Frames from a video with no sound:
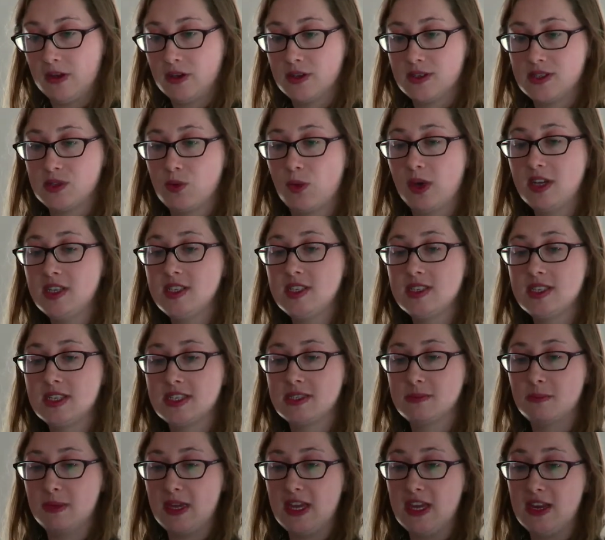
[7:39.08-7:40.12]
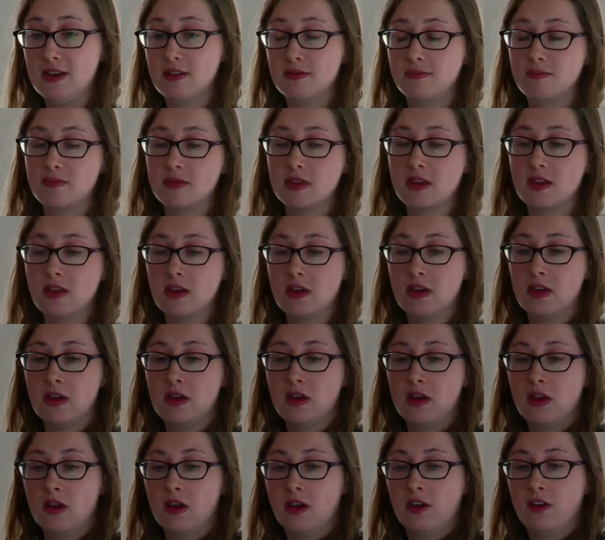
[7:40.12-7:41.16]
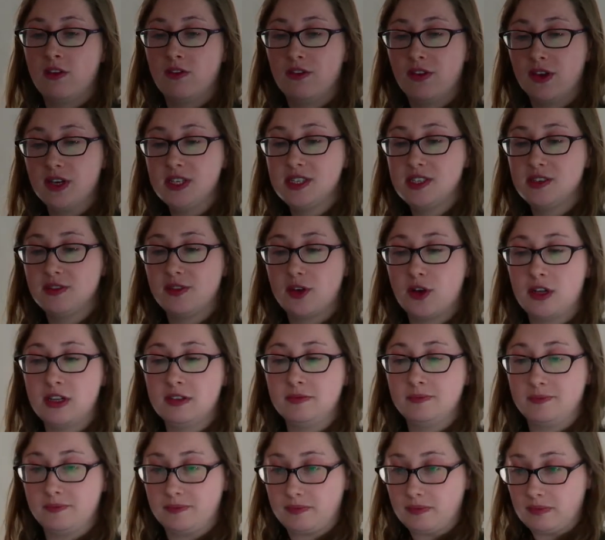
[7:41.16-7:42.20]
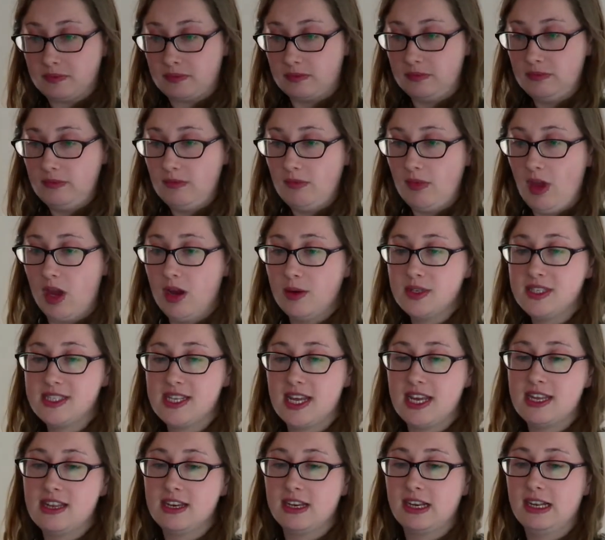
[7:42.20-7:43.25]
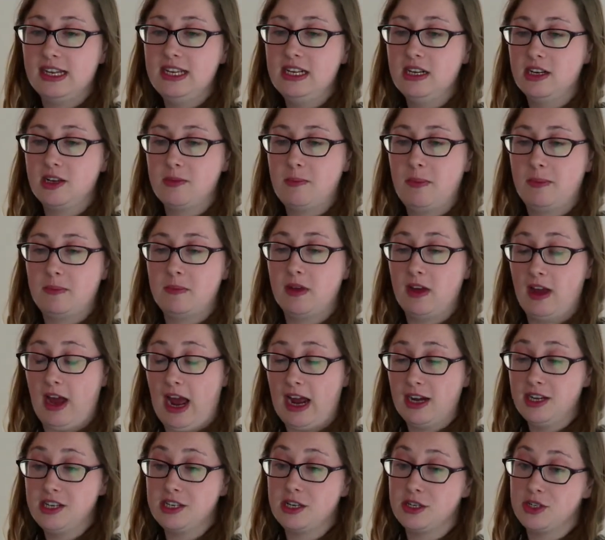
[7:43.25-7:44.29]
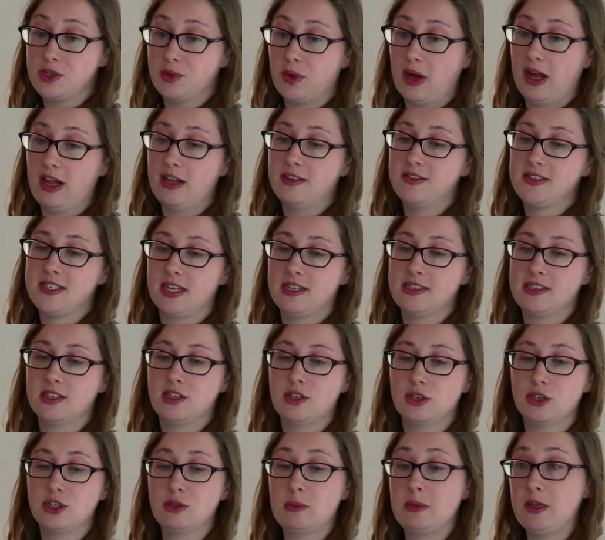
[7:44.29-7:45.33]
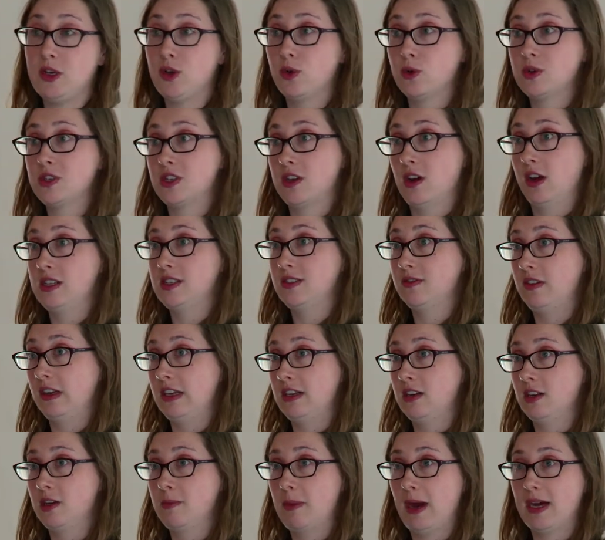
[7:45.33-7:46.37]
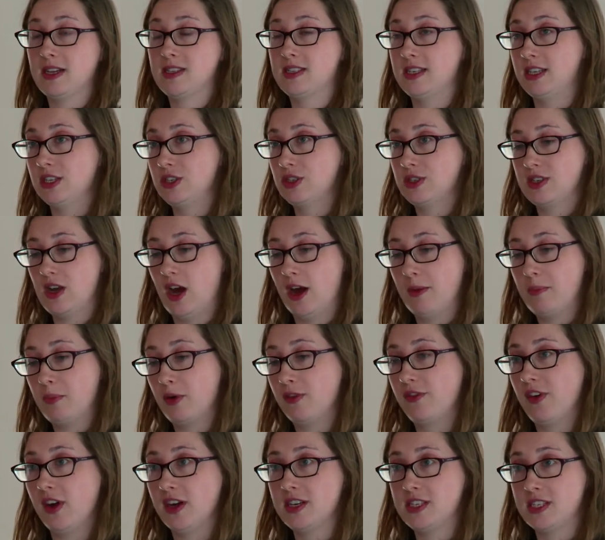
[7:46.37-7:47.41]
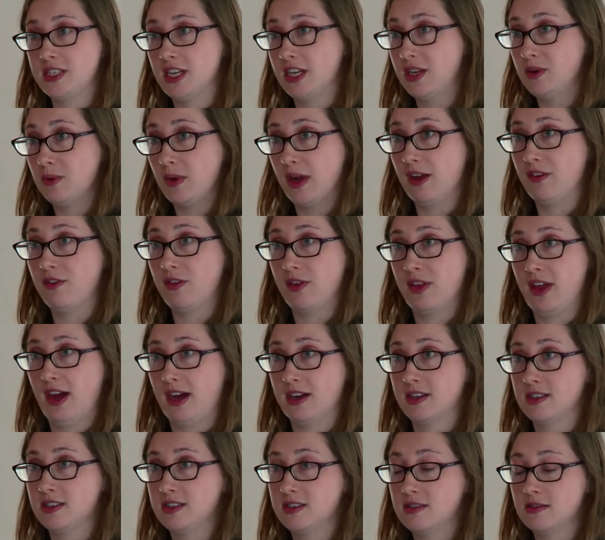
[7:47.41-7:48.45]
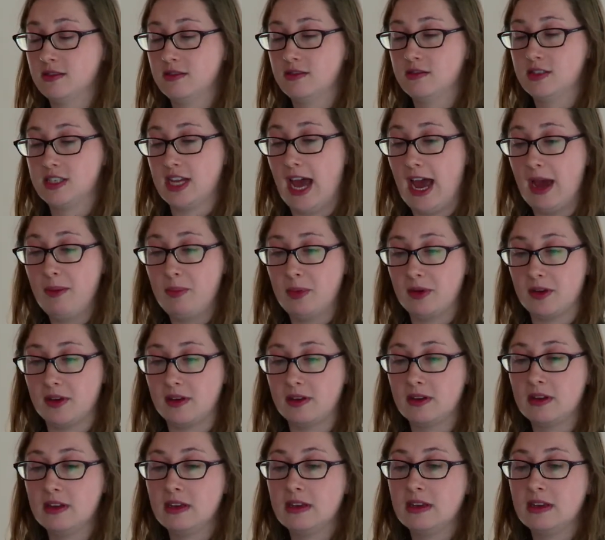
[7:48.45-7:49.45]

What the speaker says: So what does this mean? First of all, I would say that Article 12 says that there should be no denials of legal capacity. It does not provide in any way for that to happen.